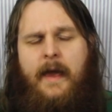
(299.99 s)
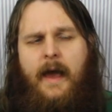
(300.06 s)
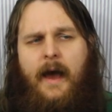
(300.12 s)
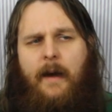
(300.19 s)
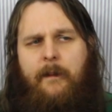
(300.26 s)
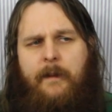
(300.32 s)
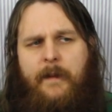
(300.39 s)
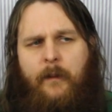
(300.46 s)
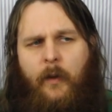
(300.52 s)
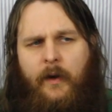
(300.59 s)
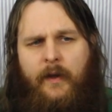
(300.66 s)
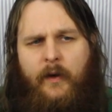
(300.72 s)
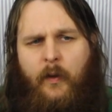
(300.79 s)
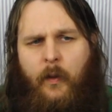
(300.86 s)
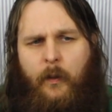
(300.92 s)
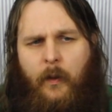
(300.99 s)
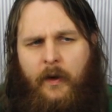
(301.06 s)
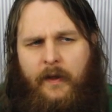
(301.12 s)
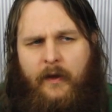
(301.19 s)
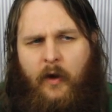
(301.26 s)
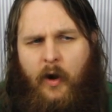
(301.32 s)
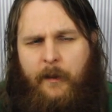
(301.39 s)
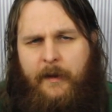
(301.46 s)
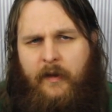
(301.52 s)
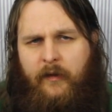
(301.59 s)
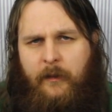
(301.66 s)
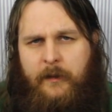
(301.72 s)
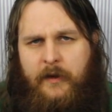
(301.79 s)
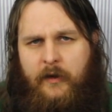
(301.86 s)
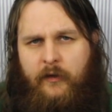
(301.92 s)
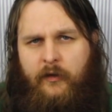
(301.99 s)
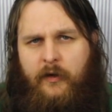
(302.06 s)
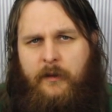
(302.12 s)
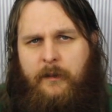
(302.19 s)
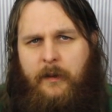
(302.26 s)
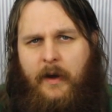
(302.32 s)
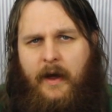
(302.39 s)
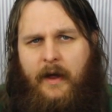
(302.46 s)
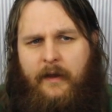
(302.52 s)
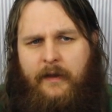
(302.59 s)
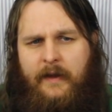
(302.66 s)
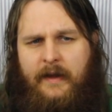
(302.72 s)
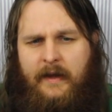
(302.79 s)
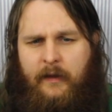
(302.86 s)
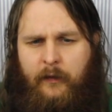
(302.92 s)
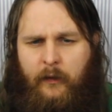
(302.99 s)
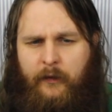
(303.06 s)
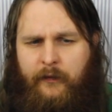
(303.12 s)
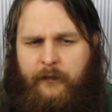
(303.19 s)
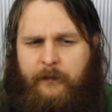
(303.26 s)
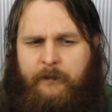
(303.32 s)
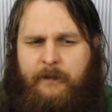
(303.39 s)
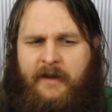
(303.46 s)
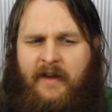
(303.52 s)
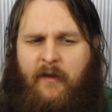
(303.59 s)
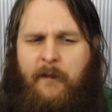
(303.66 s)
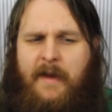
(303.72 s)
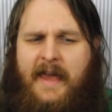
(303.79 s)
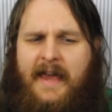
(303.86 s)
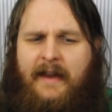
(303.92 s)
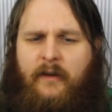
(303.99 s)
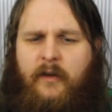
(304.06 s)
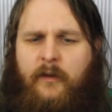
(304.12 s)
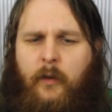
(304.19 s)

Um, one of the one of the comments from the YouTube uh, thing is sort of giving me a hint